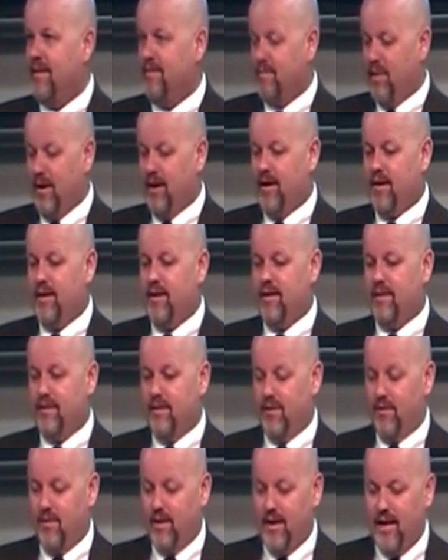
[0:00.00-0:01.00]
But
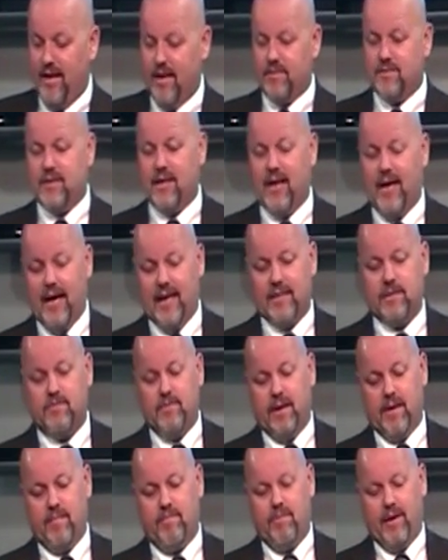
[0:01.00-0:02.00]
the redemption has
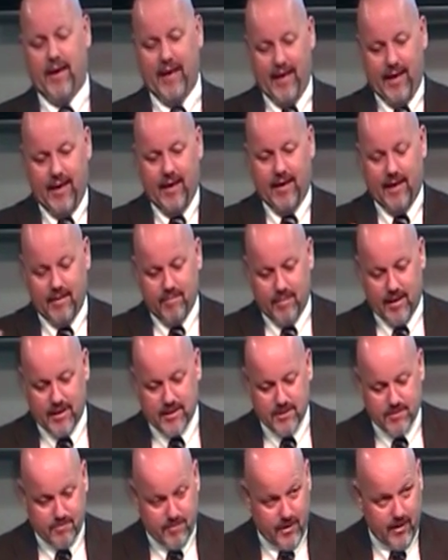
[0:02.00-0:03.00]
been paid in my
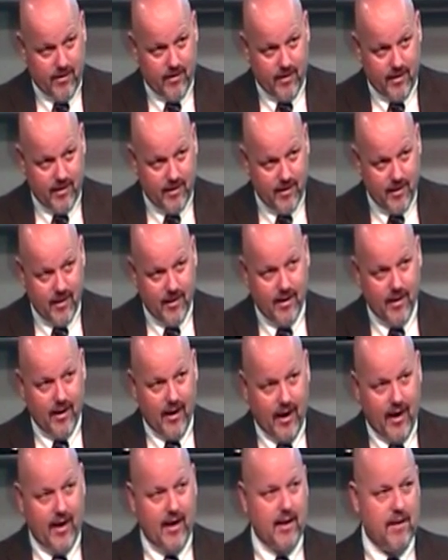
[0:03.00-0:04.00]
spirit
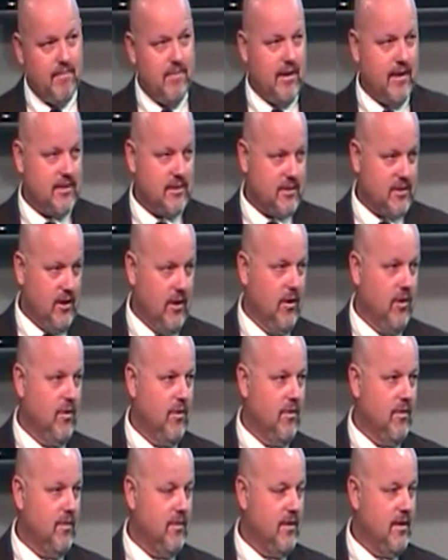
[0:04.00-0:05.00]
and in my
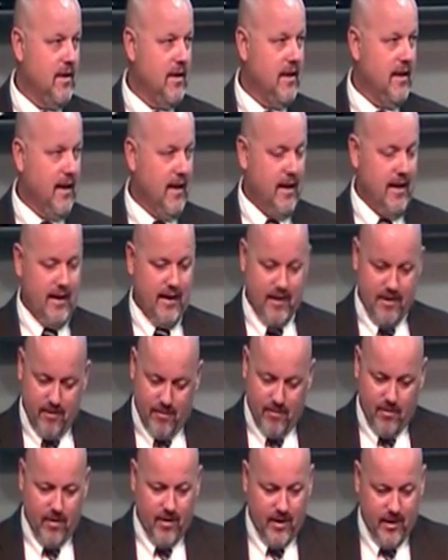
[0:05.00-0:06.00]
soul. And
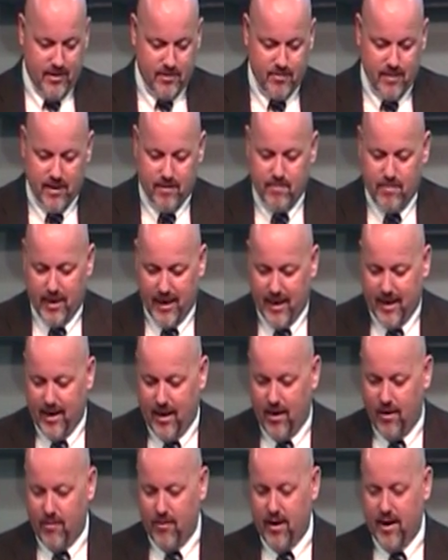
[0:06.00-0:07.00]
it's been paid
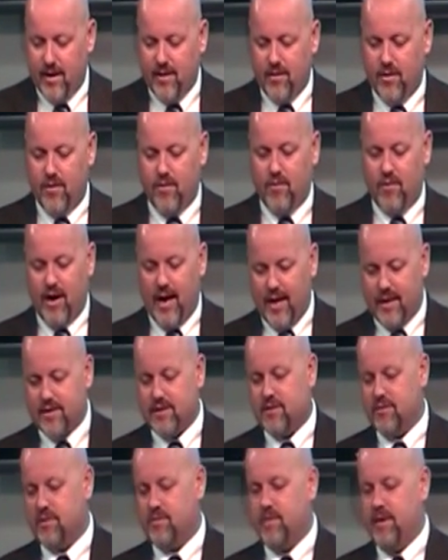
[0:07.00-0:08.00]
already. The
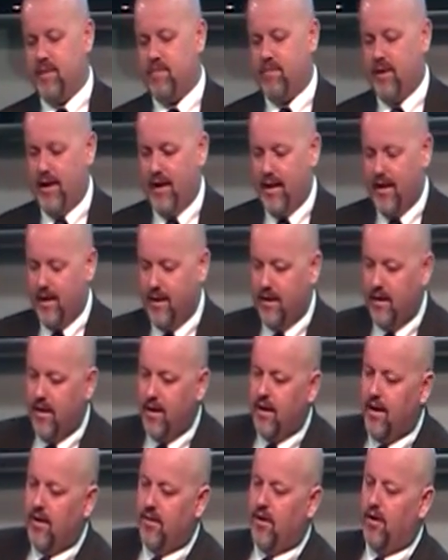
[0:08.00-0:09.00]
ransom's been paid.
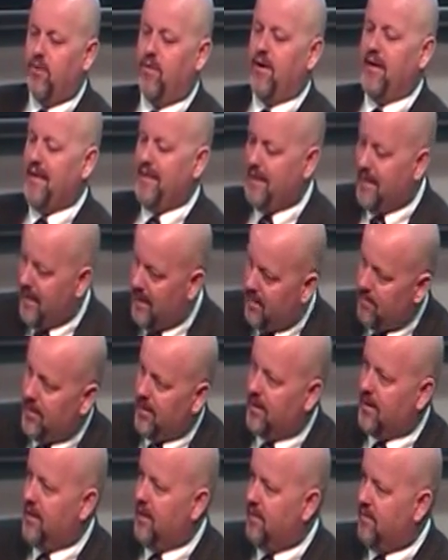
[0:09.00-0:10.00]
The
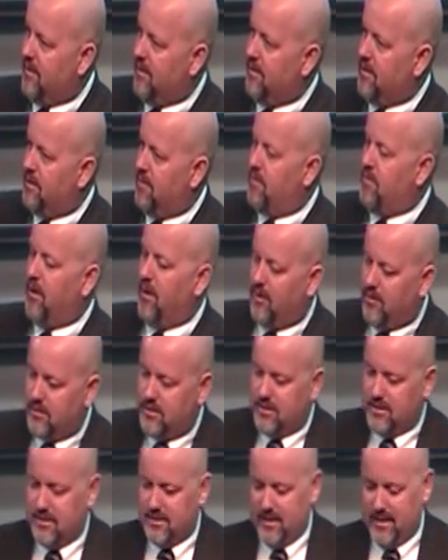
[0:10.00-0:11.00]
redeeming of it, the
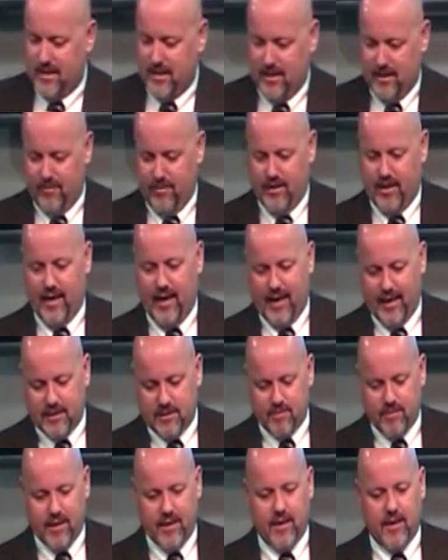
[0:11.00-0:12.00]
purchasing of it
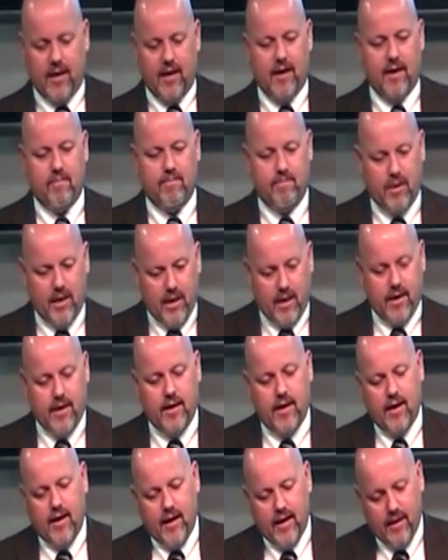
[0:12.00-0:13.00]
has been done.
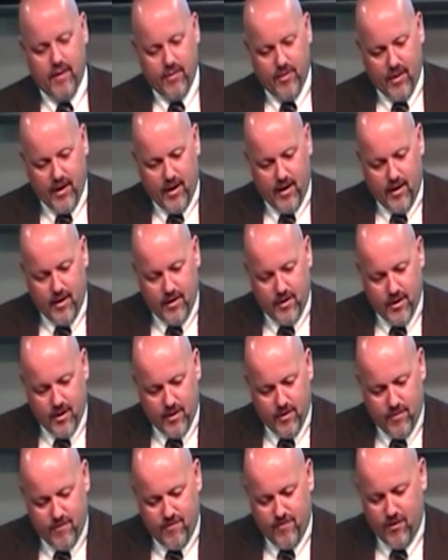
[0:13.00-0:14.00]
But
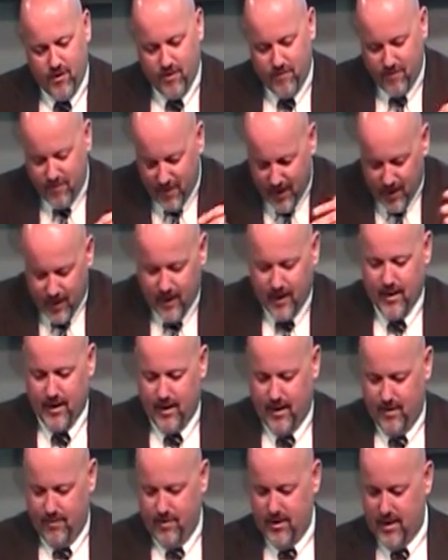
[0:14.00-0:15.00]
the fulfilling
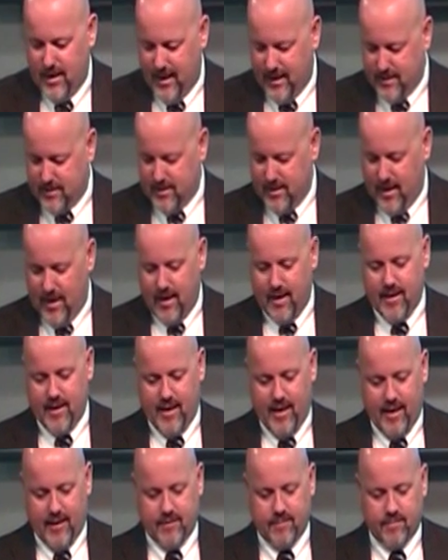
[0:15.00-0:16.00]
of it has not
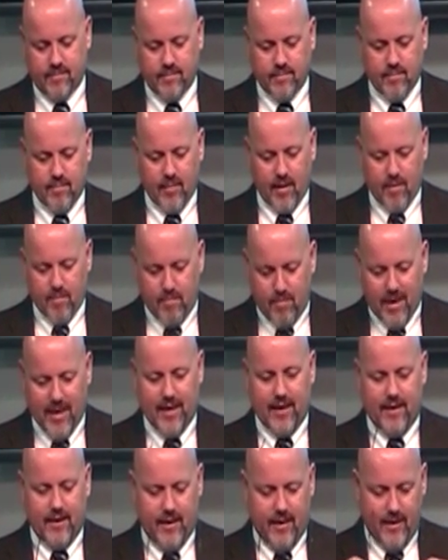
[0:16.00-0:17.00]
yet
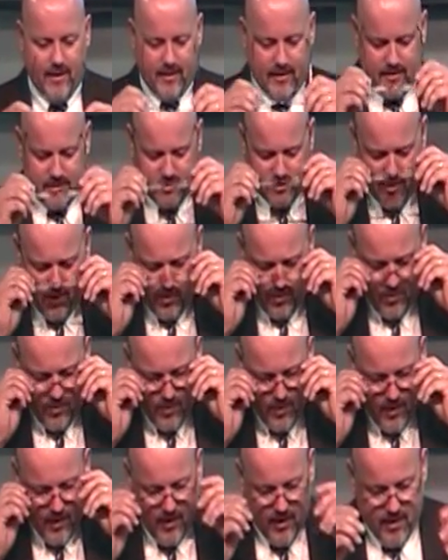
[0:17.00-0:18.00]
been done.
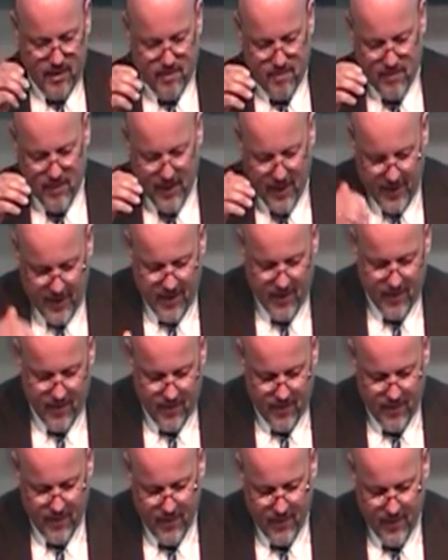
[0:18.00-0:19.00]
So
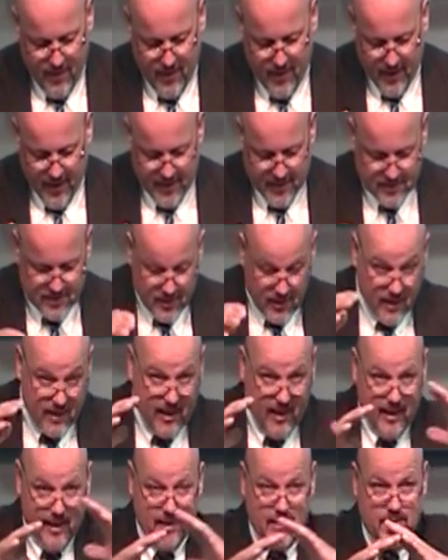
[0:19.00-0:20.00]
here, and he's
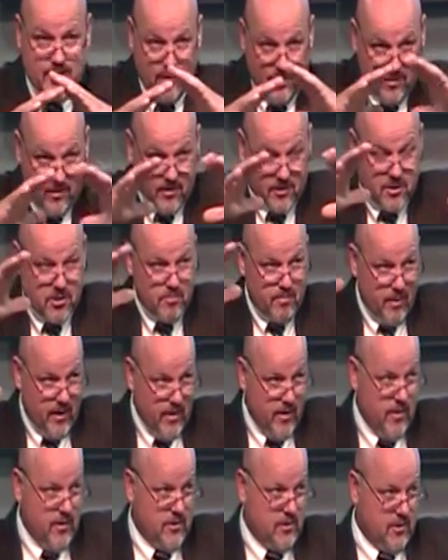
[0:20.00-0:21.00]
looking into the
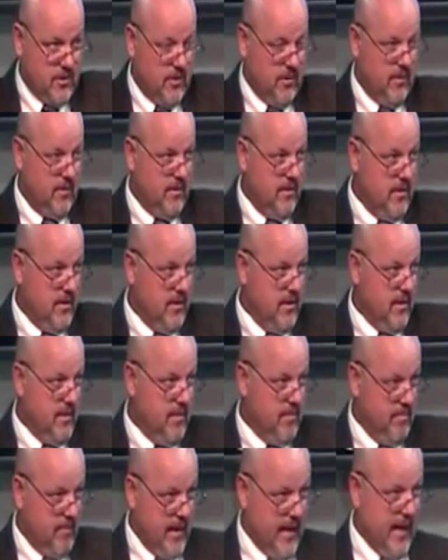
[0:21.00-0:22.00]
spiritual
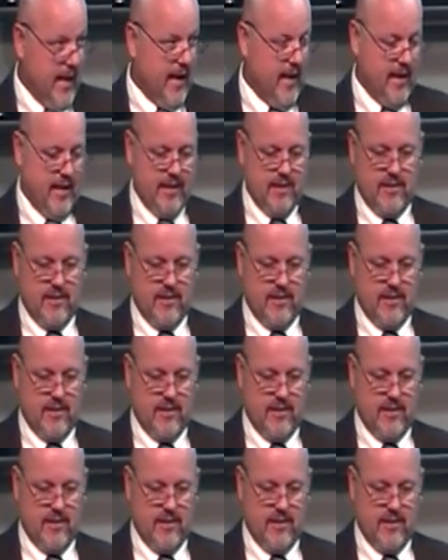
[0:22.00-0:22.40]
man.